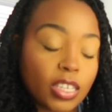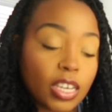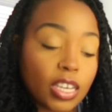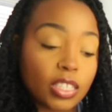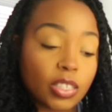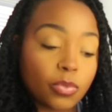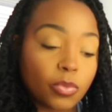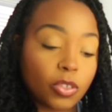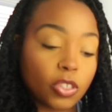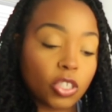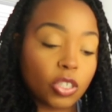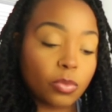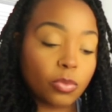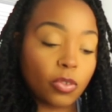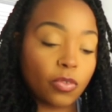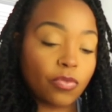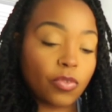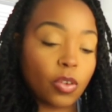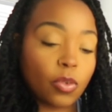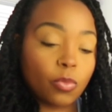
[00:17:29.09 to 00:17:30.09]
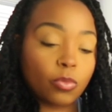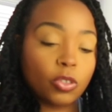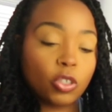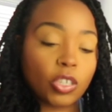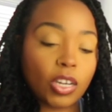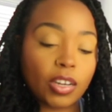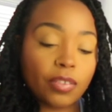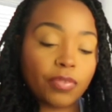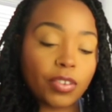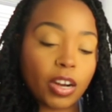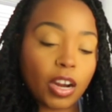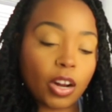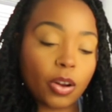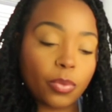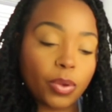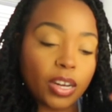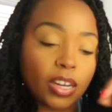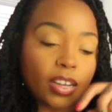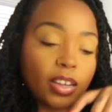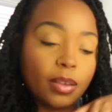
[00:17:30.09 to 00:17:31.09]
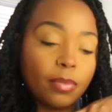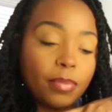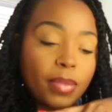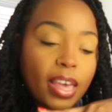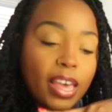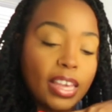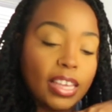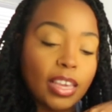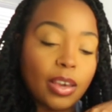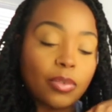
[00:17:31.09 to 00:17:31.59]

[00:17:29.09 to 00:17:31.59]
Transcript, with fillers: Doesn't want you to move on. Was trying to figure out a way to come back.